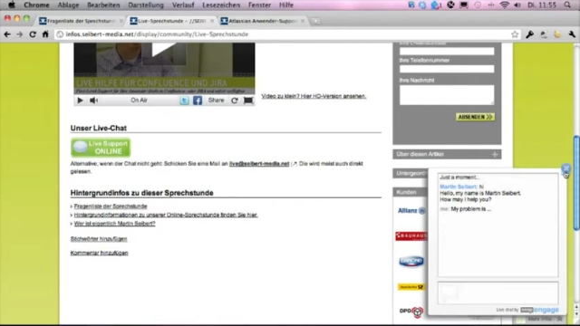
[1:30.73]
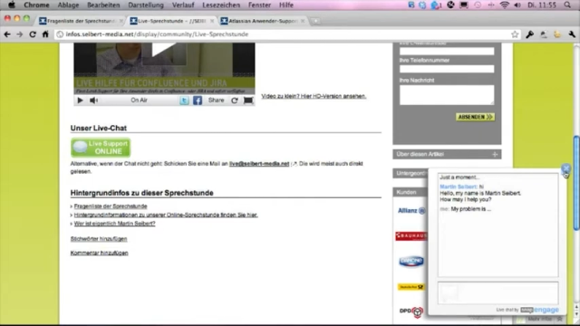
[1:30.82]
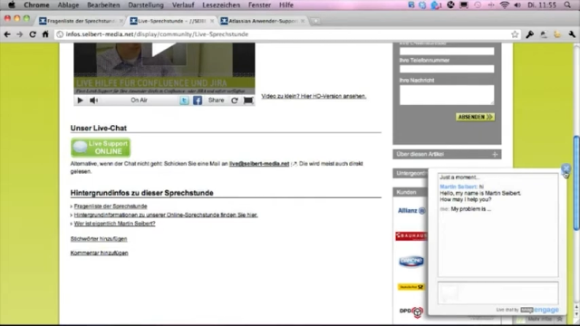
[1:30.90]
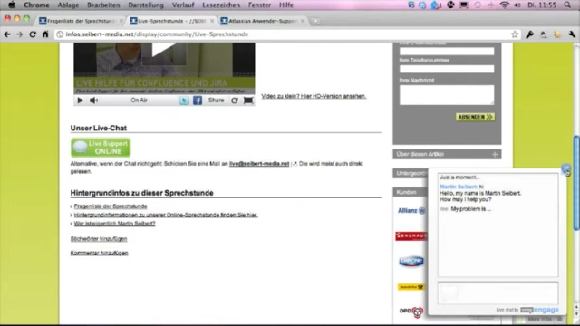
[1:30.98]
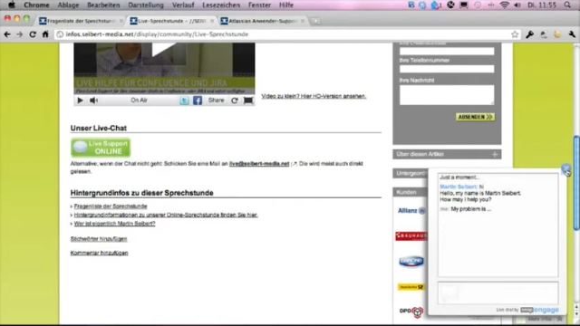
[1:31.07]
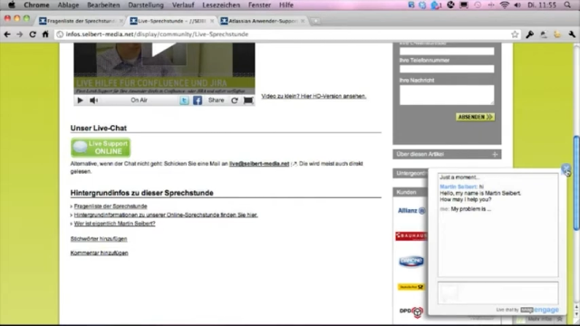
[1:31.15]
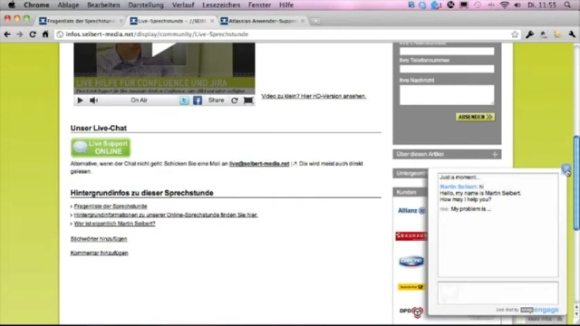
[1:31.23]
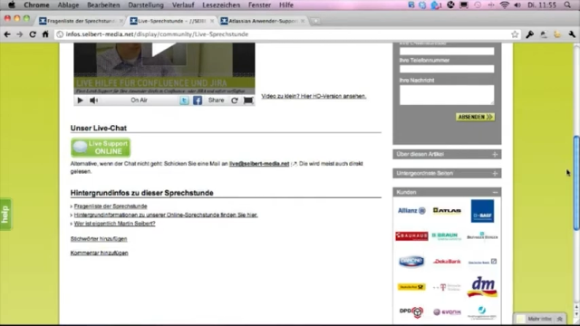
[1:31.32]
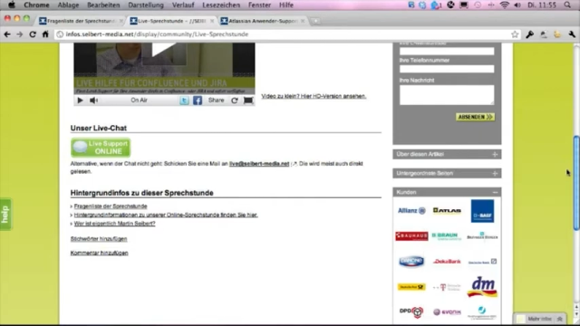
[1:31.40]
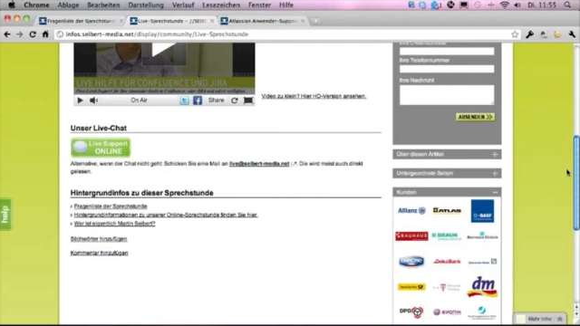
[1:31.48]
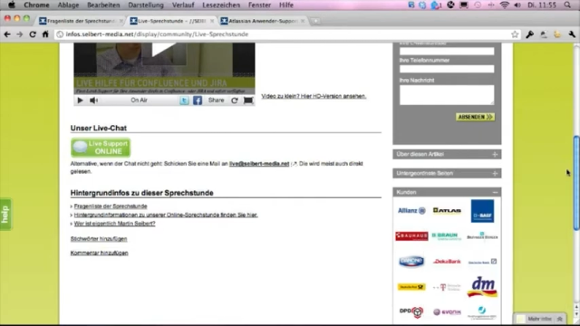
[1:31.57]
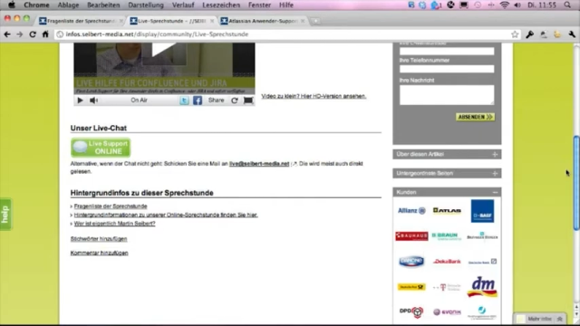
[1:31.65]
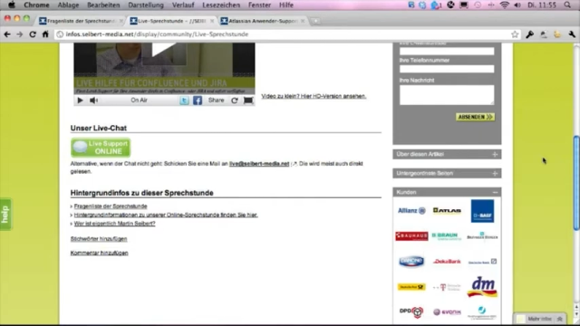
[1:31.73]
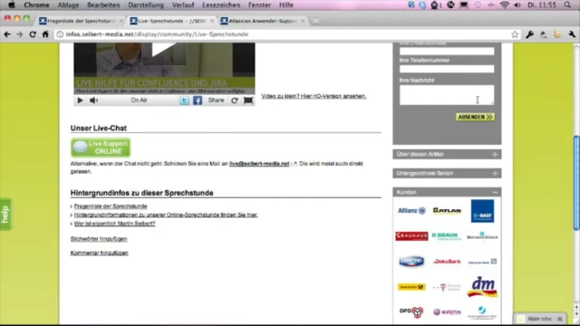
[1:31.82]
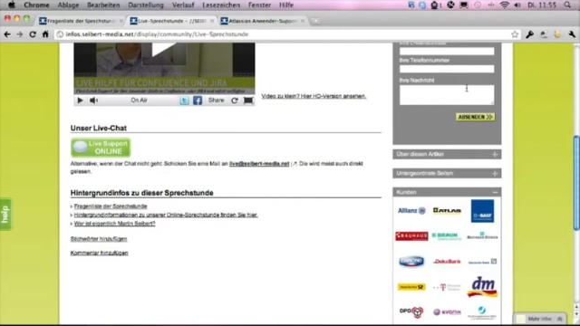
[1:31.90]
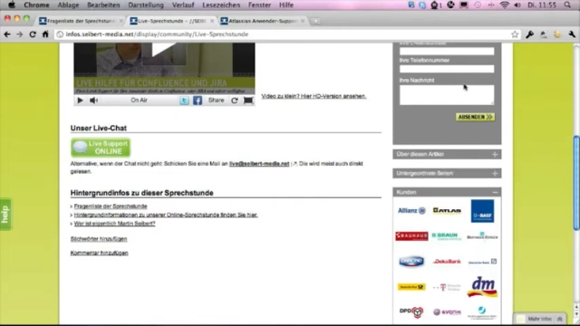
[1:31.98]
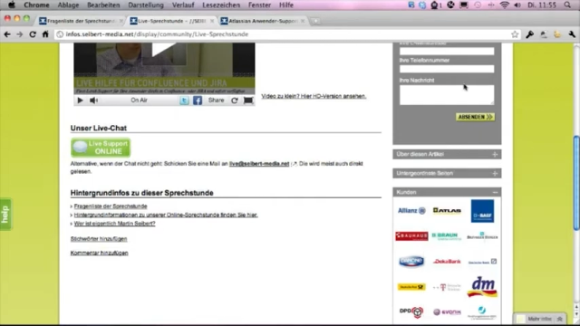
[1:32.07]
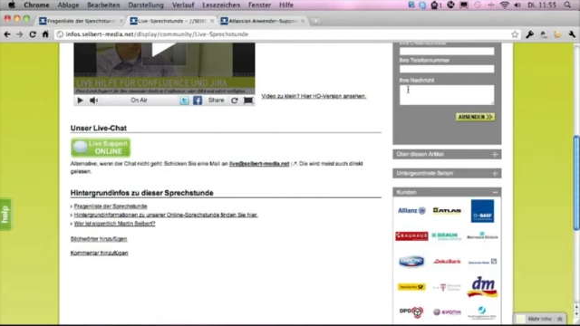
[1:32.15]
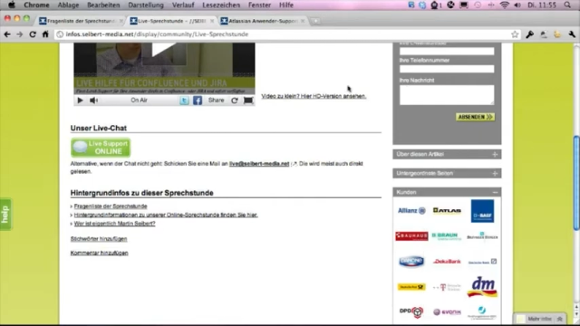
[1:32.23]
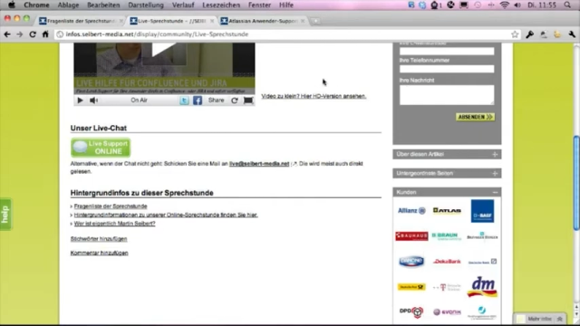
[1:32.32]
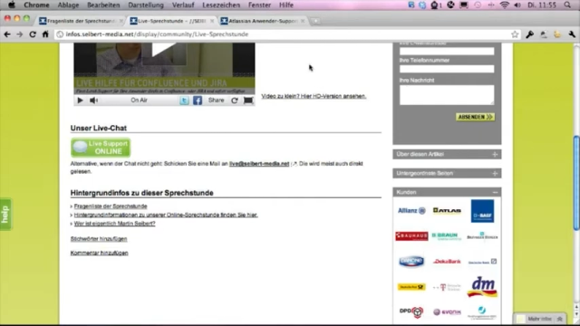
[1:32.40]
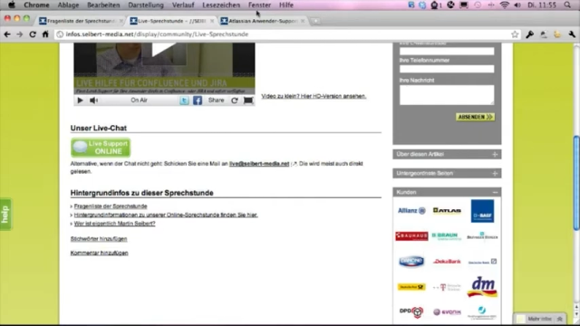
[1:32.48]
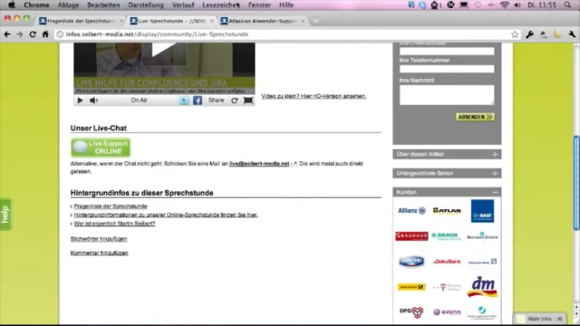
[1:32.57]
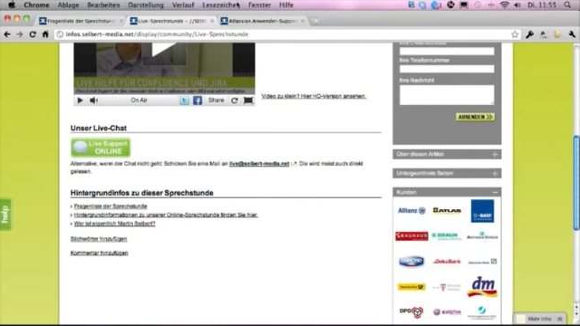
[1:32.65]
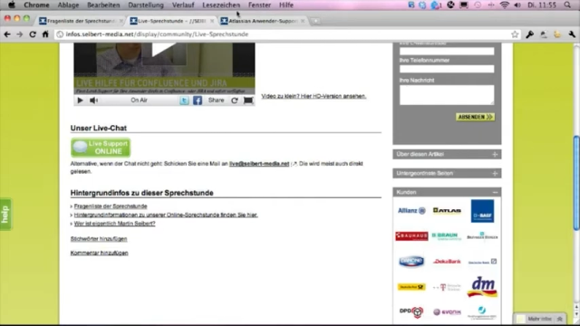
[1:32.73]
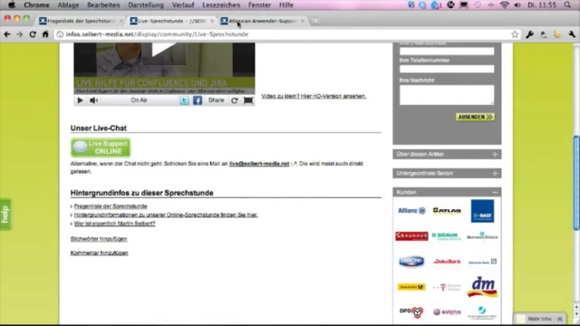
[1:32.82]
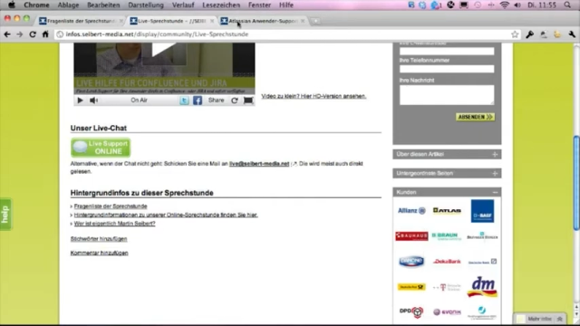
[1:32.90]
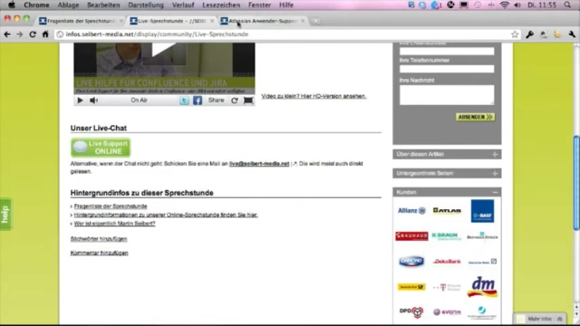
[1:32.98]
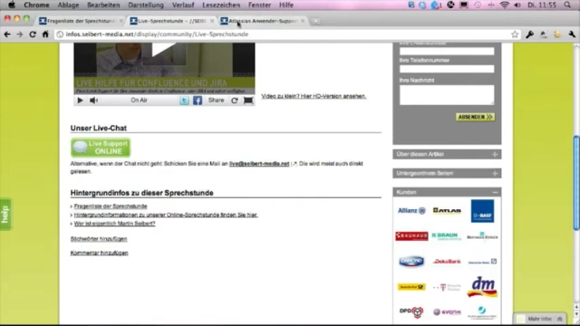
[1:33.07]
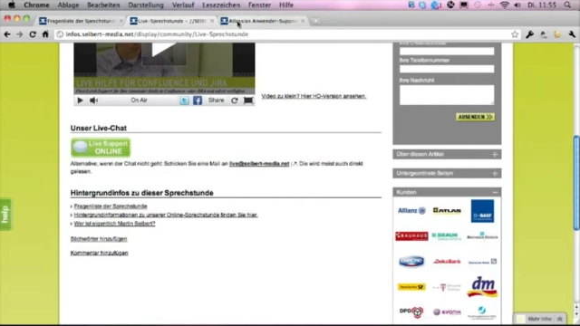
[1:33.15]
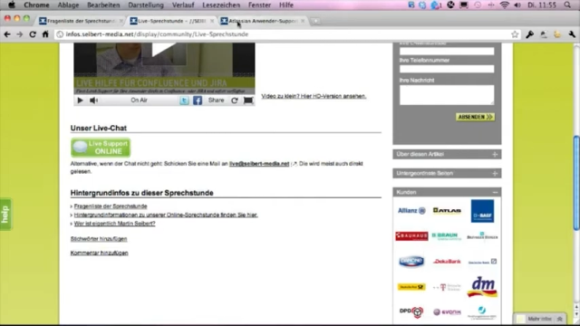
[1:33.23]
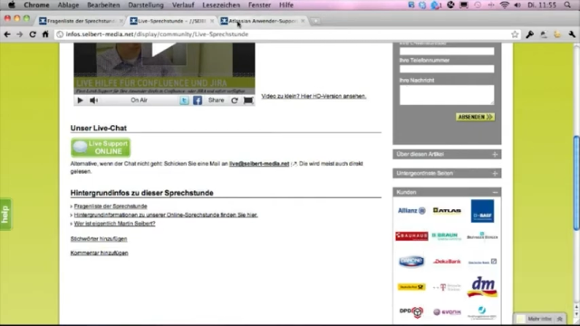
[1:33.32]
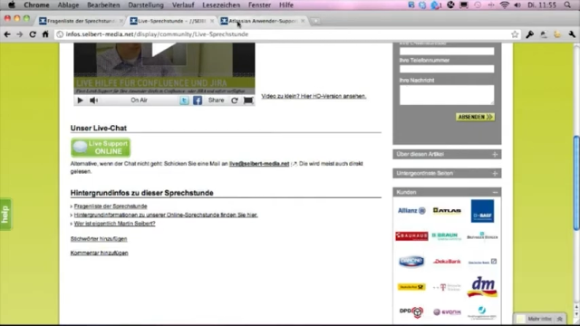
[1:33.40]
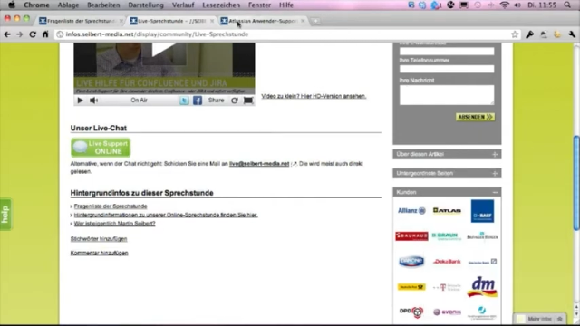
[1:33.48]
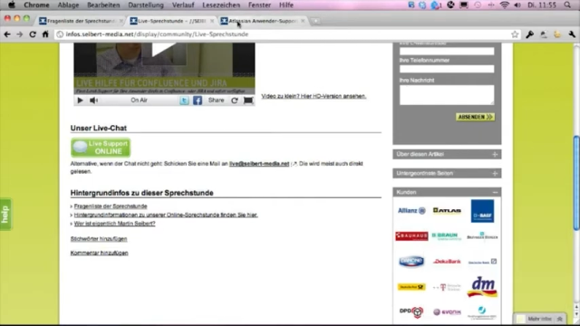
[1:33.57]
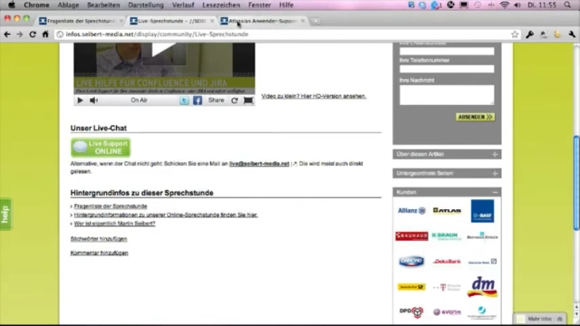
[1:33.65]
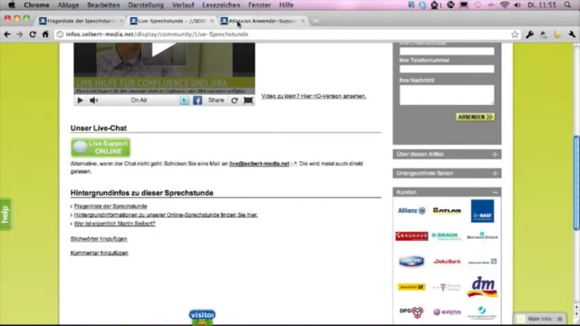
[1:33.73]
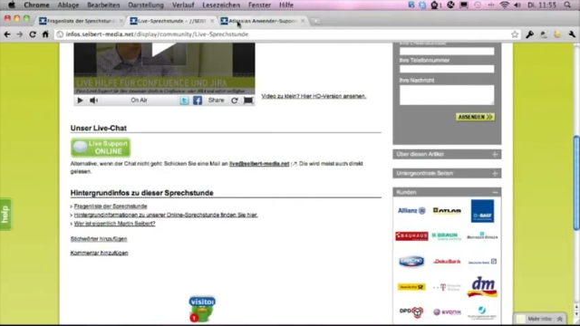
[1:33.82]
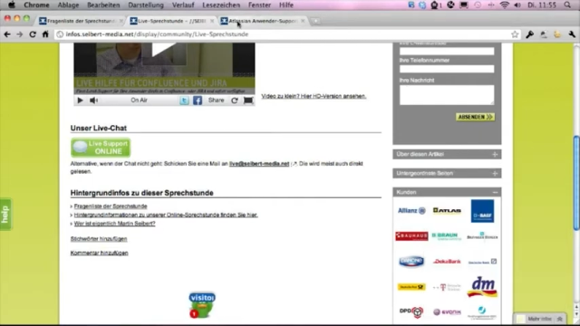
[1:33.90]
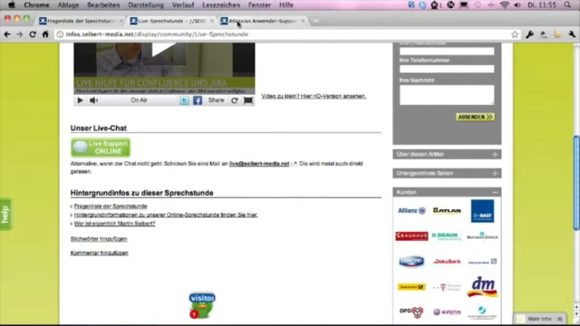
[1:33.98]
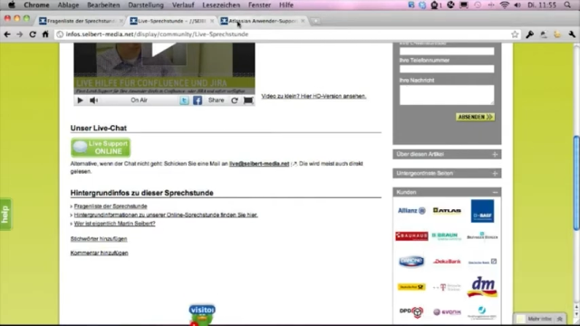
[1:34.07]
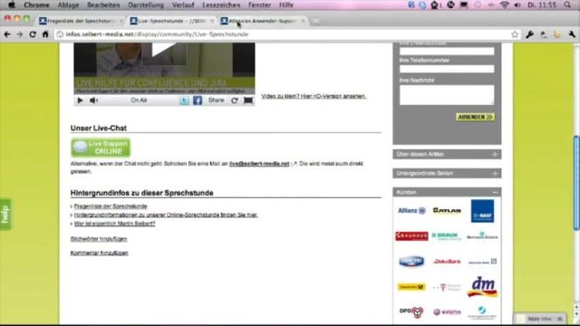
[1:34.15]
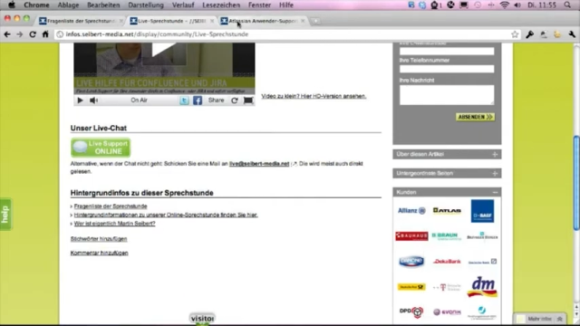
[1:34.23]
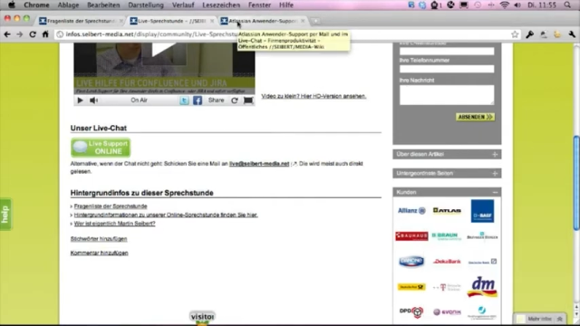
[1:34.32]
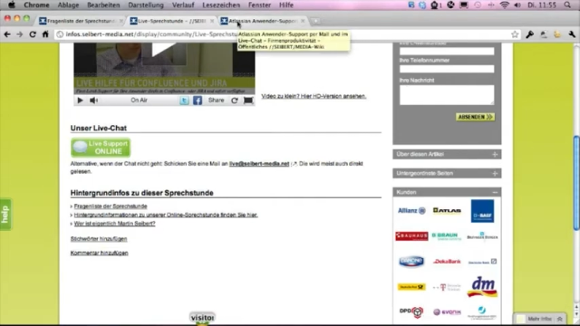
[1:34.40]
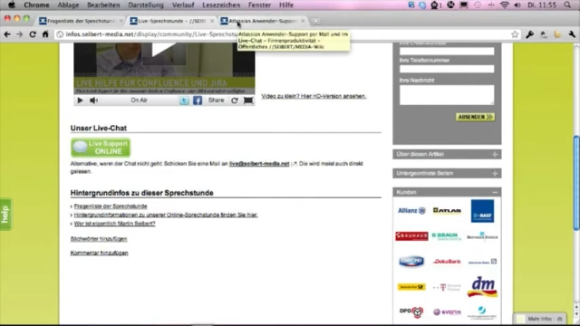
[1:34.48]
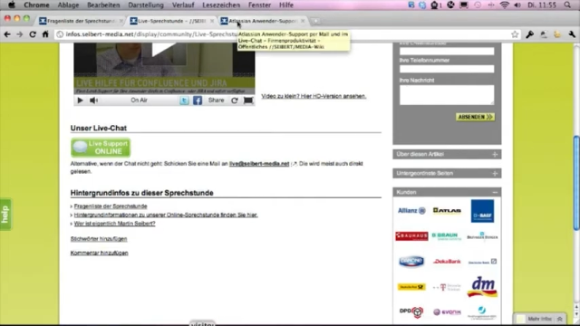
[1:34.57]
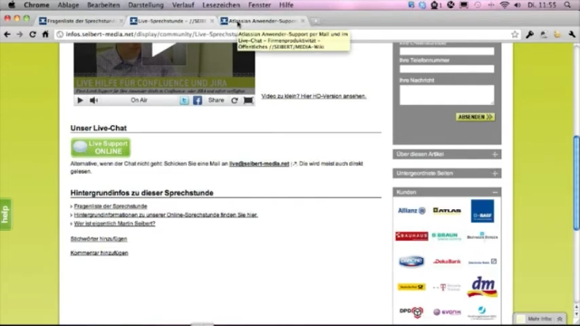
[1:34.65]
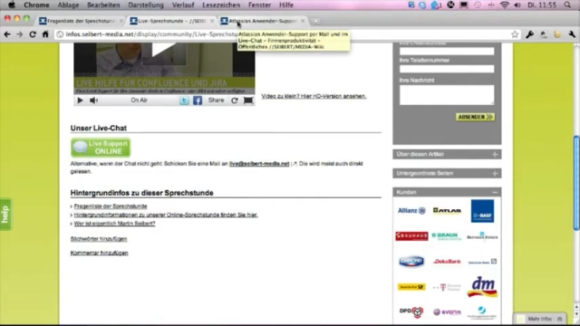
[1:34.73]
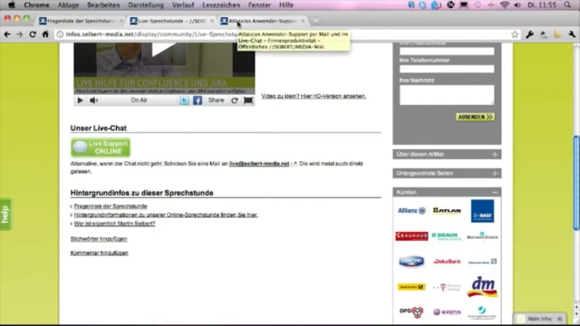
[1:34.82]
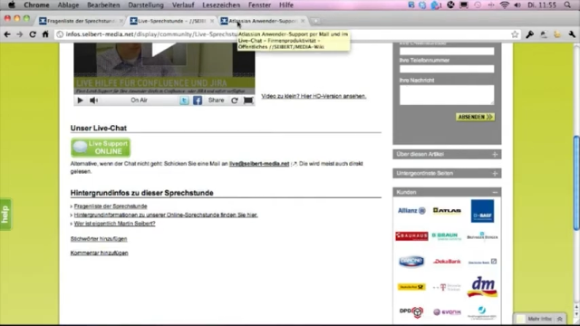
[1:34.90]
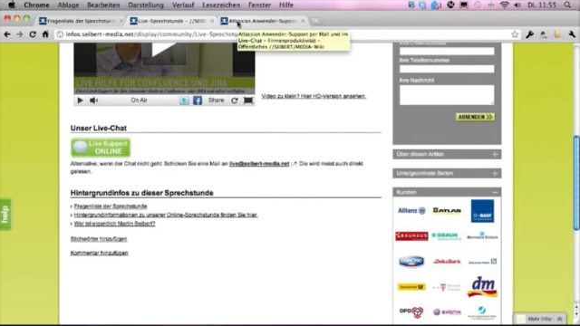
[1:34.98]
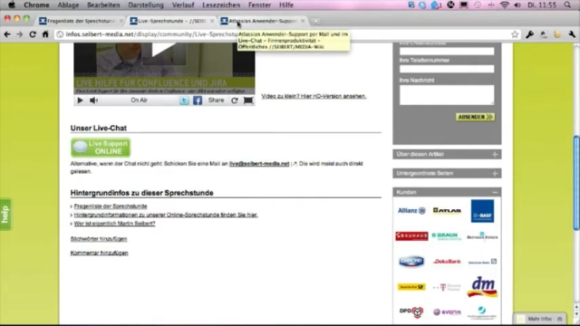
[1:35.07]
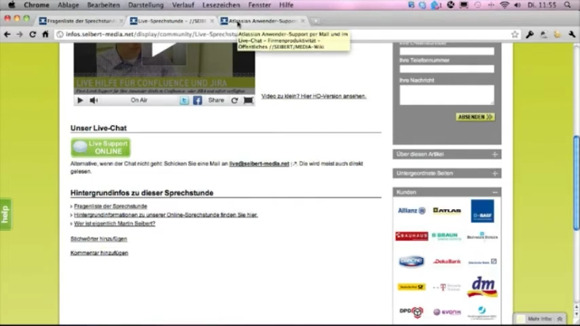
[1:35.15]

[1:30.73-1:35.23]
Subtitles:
Nobody's mouth can be seen.